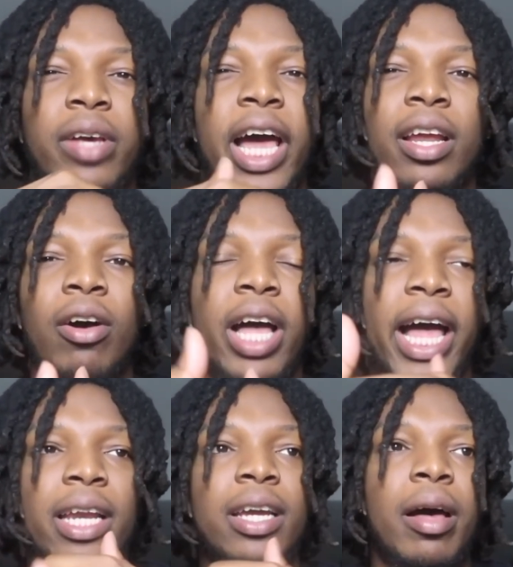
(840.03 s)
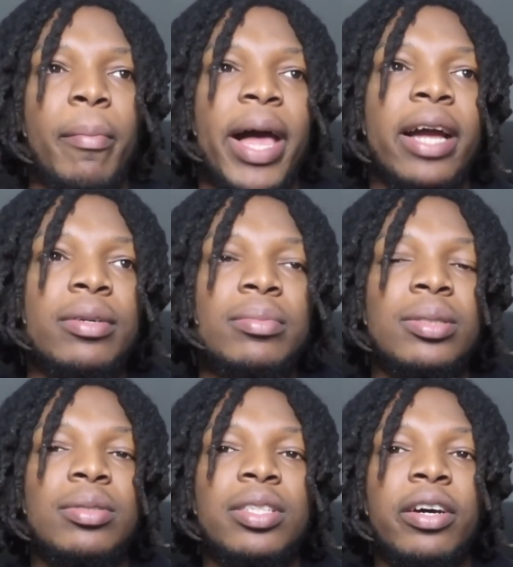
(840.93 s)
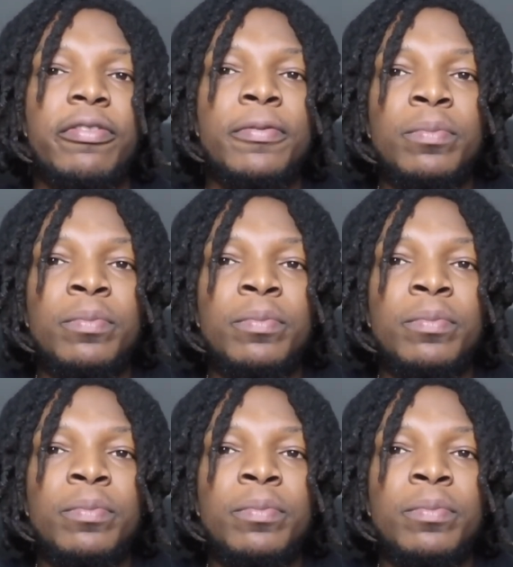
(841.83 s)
So I had to cut back on some stuff.